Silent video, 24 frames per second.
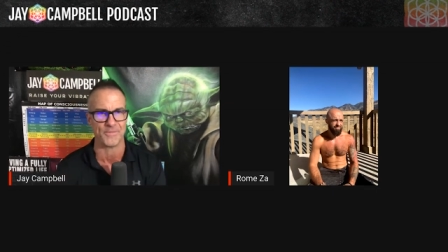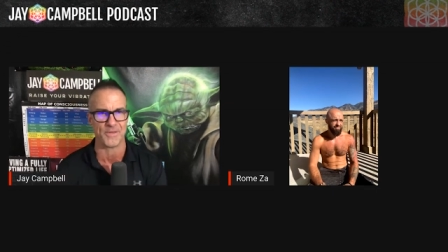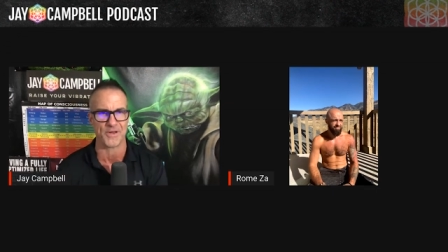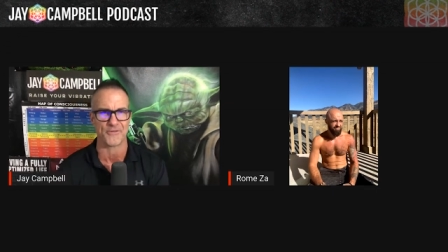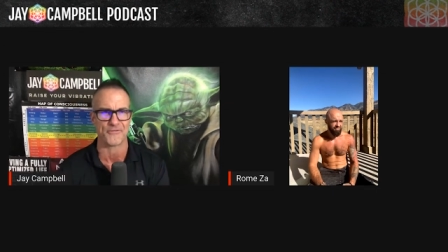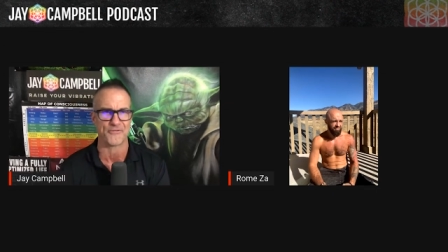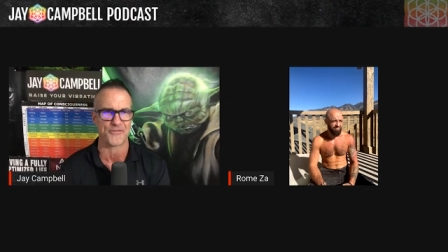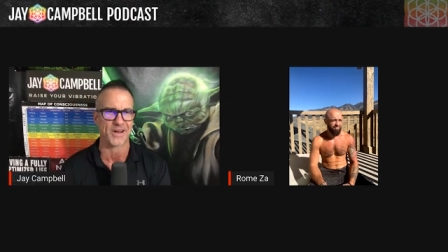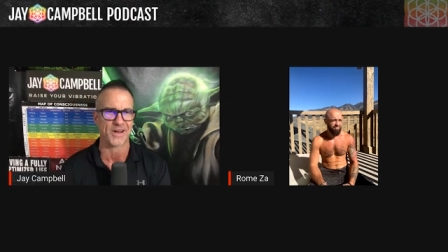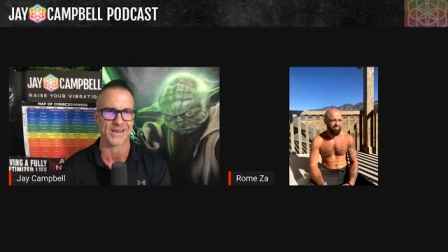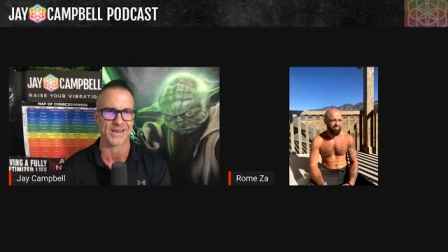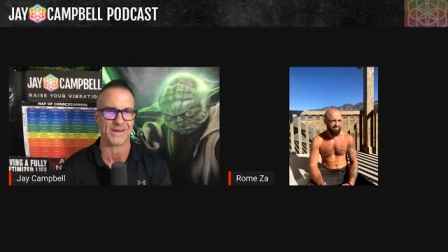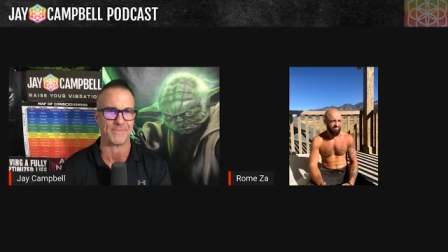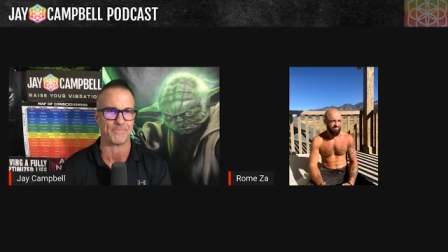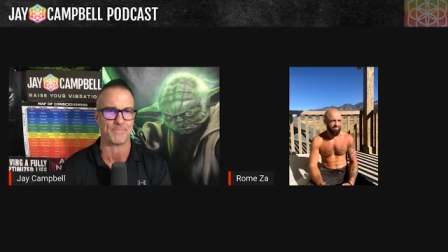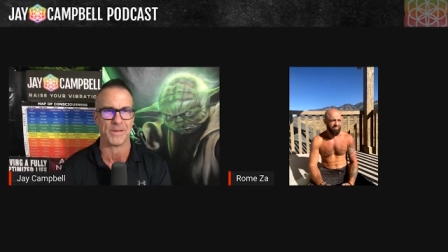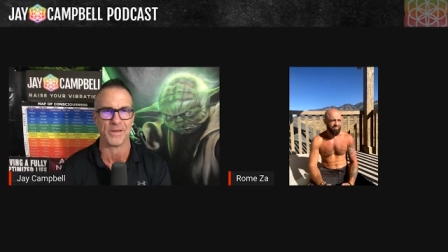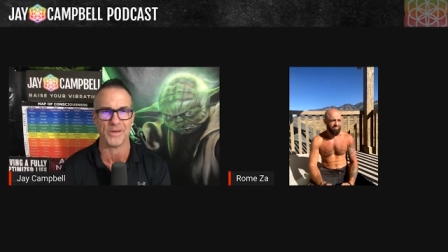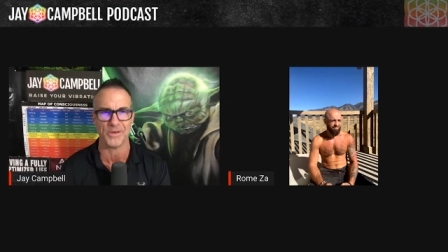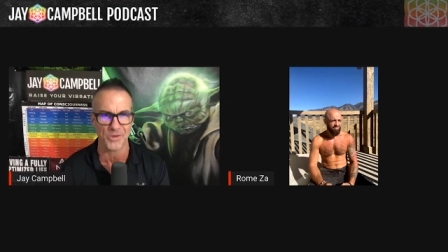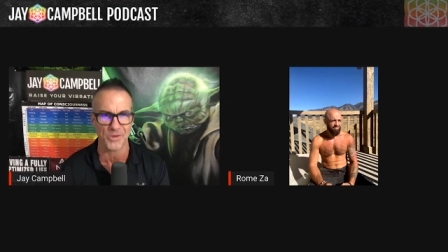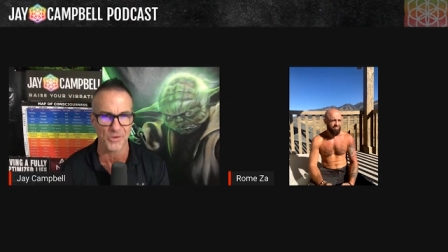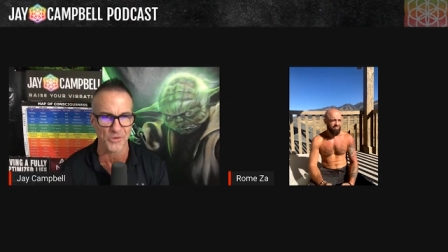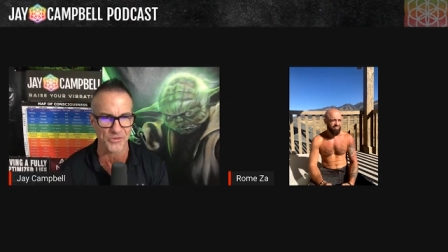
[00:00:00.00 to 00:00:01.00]
their fucking
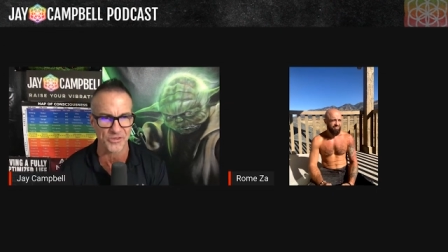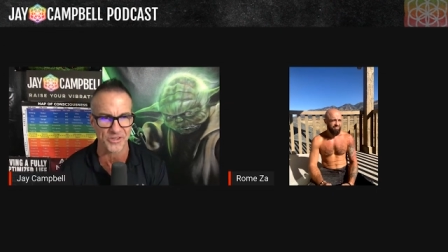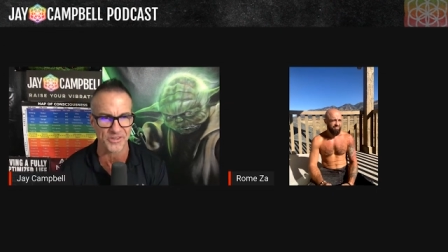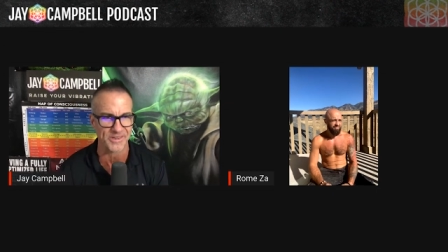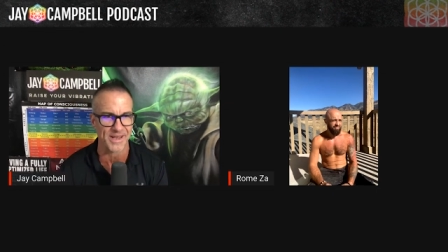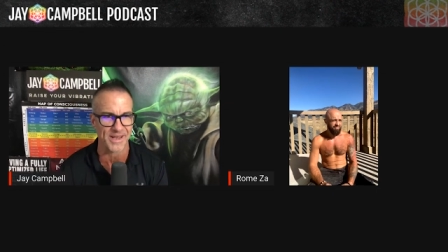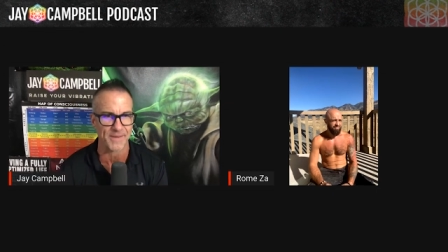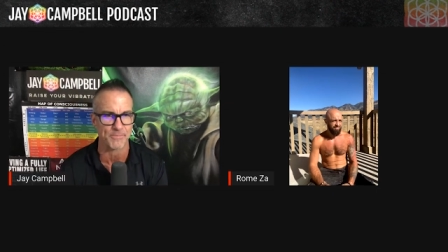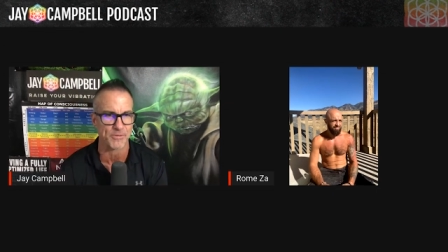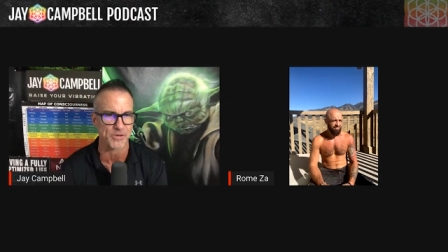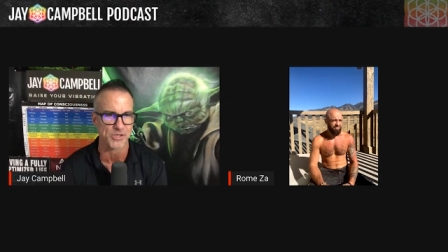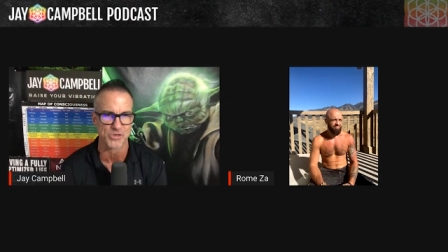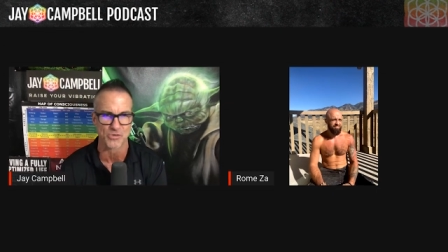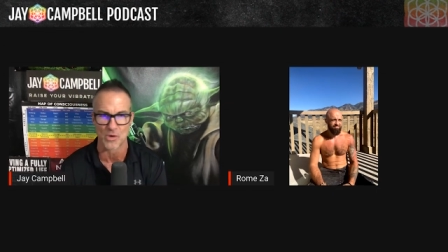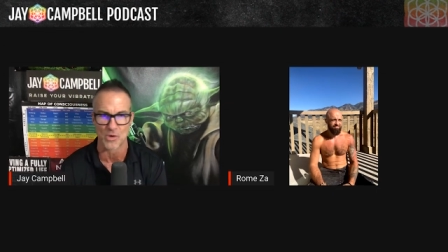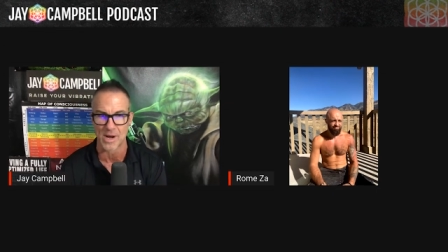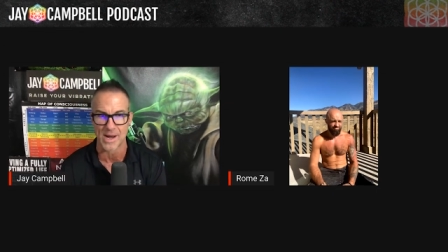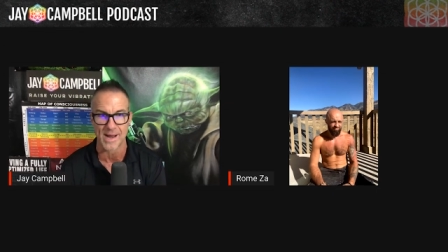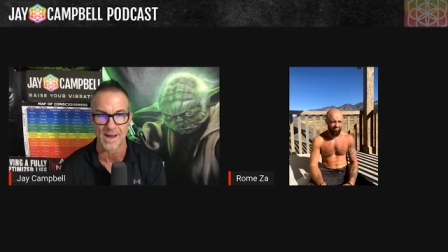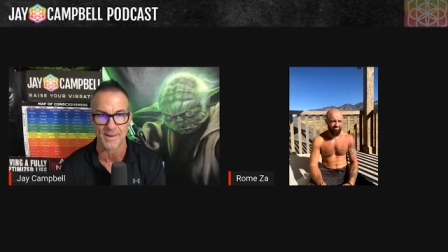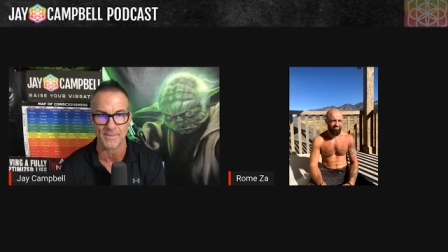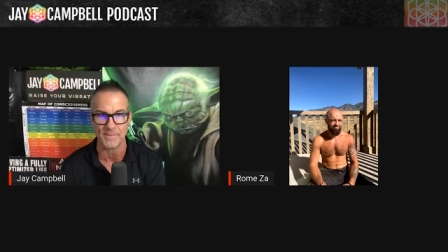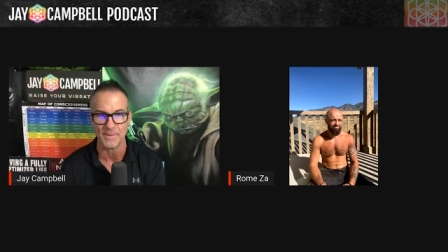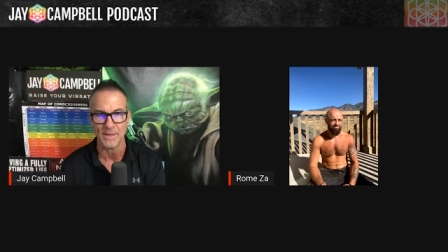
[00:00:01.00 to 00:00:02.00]
pills that they
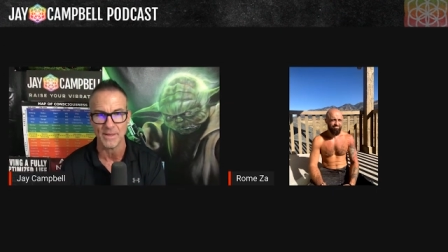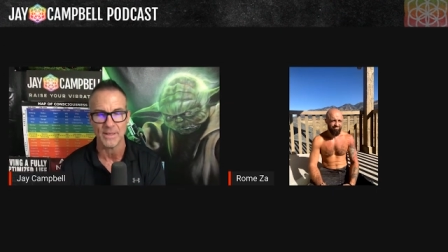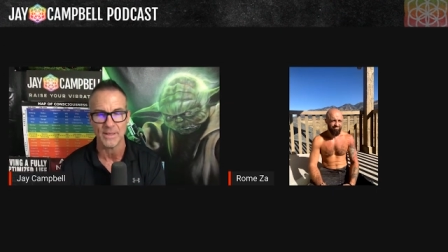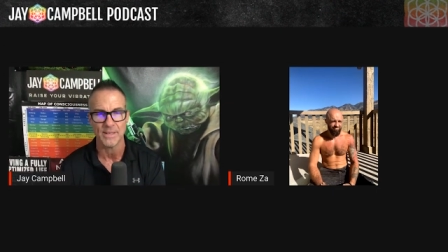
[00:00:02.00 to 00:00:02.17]
prescribe